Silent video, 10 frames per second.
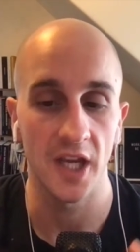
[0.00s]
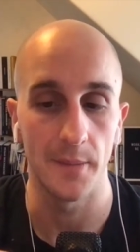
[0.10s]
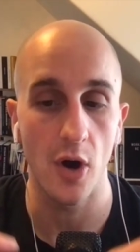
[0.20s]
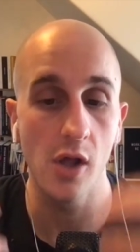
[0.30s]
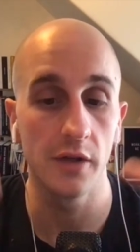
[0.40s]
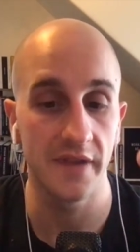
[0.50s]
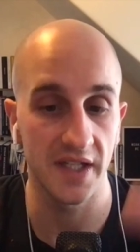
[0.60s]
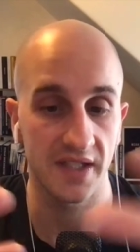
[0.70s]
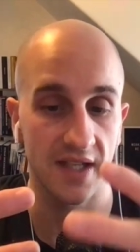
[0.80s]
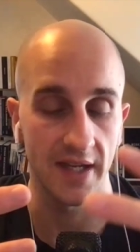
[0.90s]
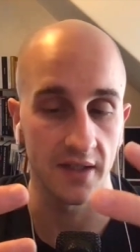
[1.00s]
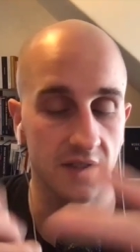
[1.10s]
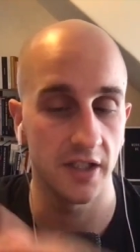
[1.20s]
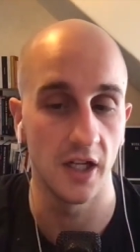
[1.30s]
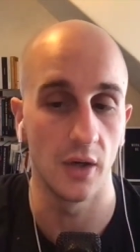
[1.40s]
All of these things,
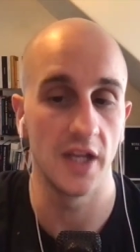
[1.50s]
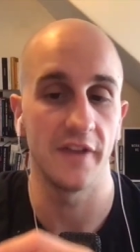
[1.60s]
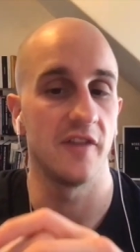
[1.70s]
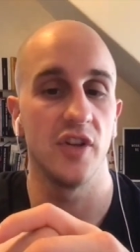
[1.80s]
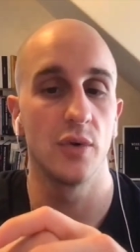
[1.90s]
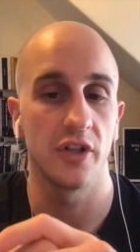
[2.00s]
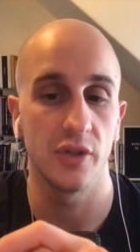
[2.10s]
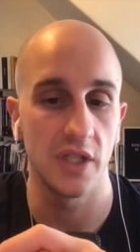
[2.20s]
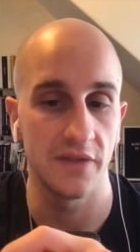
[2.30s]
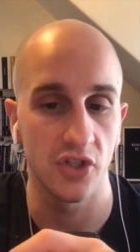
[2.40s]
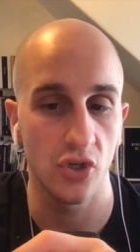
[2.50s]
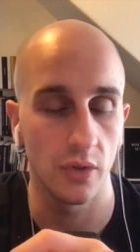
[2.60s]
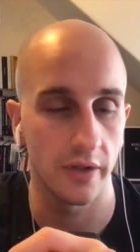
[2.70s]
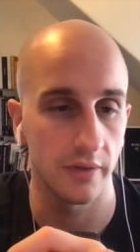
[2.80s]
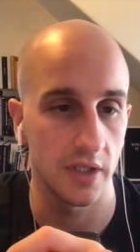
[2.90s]
if you were to do even 2 or
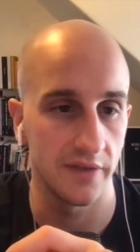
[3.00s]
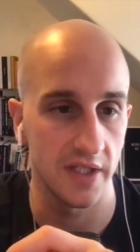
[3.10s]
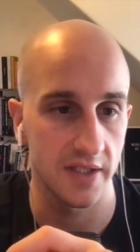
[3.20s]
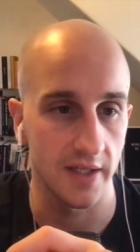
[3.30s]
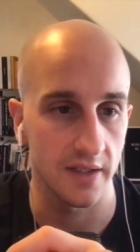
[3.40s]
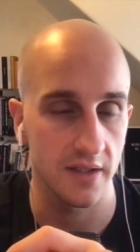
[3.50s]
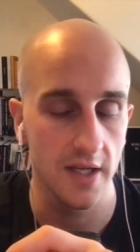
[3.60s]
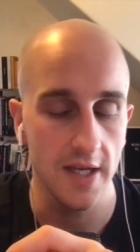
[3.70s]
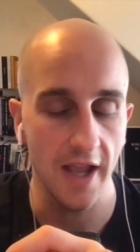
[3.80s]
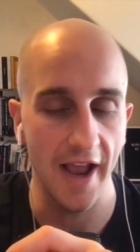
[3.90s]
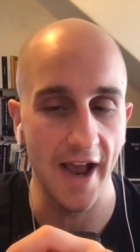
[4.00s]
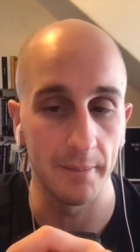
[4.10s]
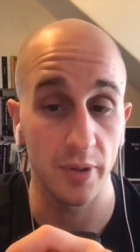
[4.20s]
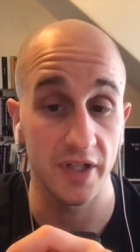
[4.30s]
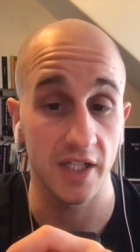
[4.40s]
3 of these things,
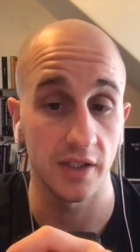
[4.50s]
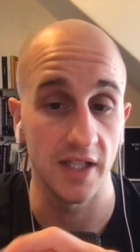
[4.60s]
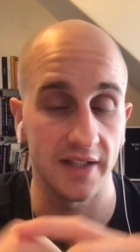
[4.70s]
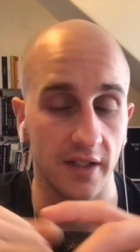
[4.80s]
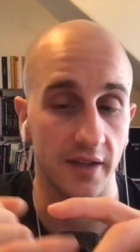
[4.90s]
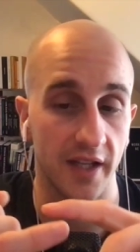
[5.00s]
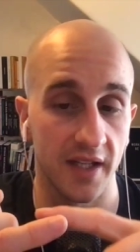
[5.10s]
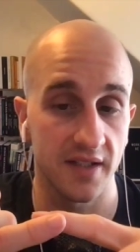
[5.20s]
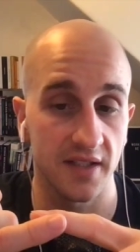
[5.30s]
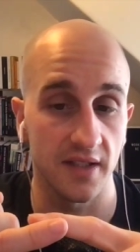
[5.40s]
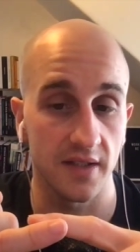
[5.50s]
particularly like the consistent